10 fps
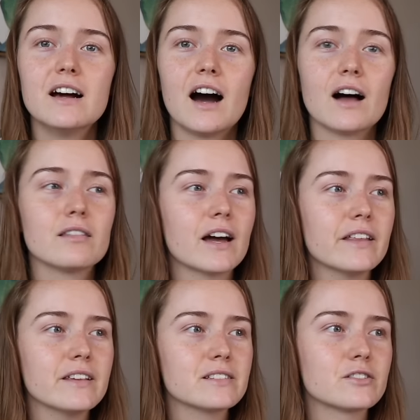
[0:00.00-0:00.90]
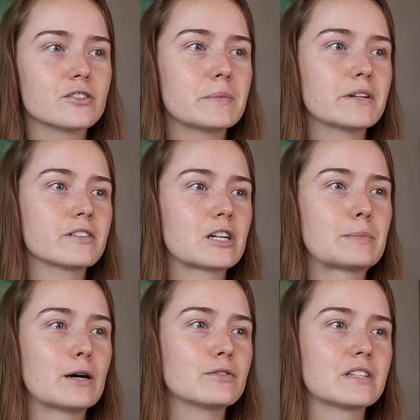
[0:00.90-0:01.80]
a lot of these distributors are
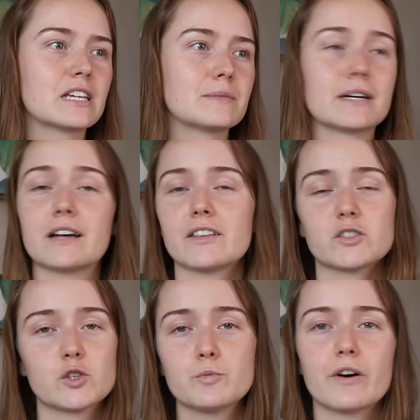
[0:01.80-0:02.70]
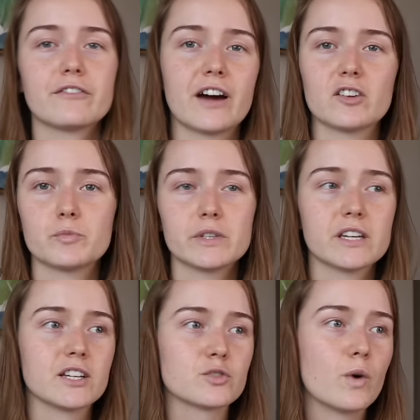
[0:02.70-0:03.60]
posting about how the 2.5
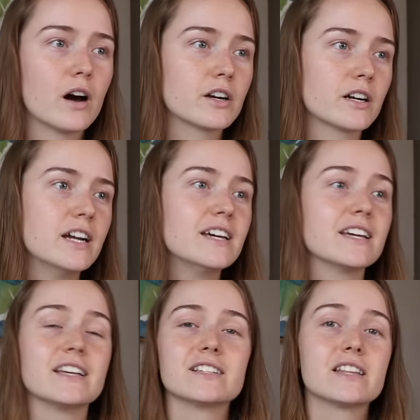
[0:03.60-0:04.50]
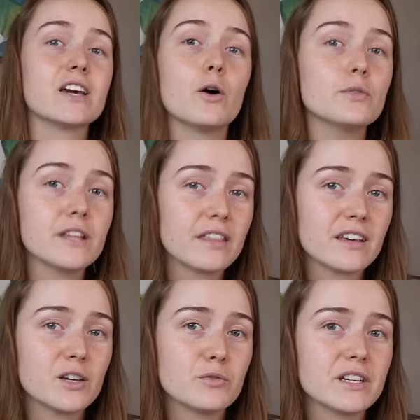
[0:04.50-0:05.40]
pH water is the only thing
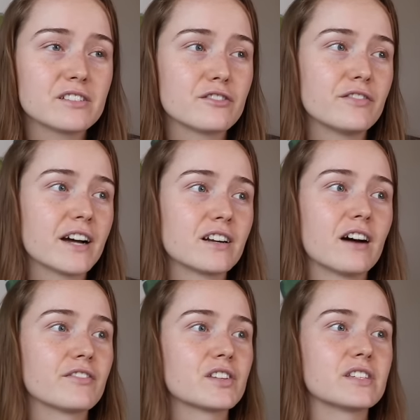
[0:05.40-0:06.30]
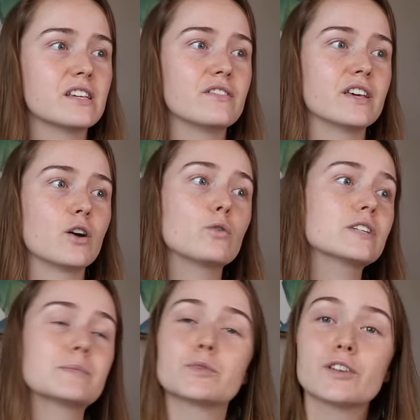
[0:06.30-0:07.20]
you need to fight off the CV or
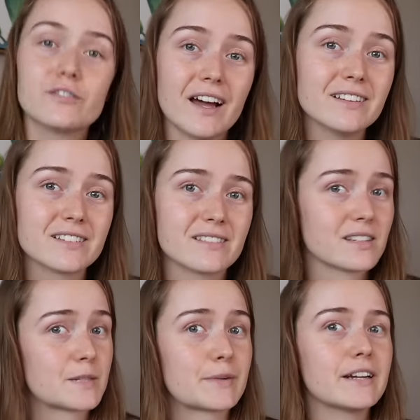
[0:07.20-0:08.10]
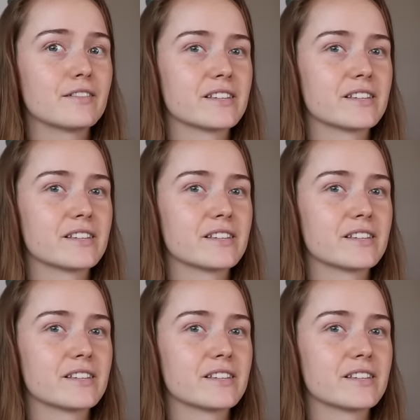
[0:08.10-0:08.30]
it prevents the spread of the